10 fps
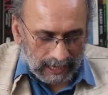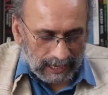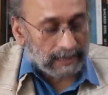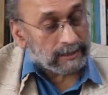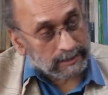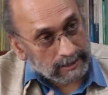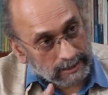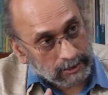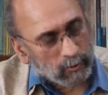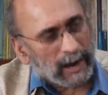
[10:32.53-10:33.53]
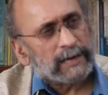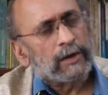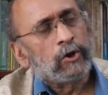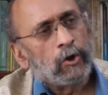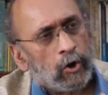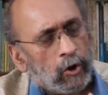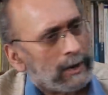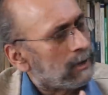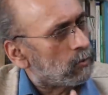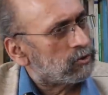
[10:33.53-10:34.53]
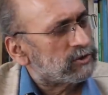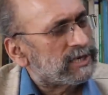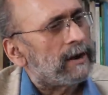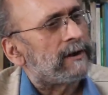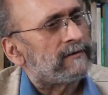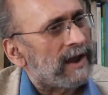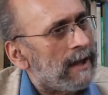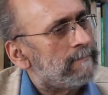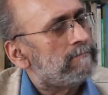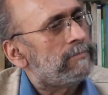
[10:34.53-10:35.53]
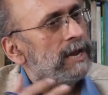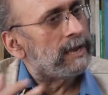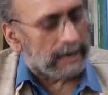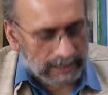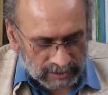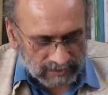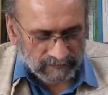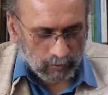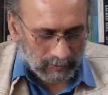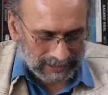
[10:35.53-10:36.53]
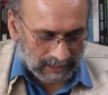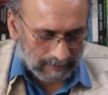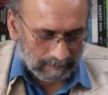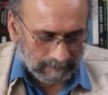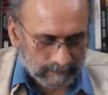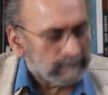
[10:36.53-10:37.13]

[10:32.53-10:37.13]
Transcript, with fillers: and you had a long and what you say a rambling interview with him.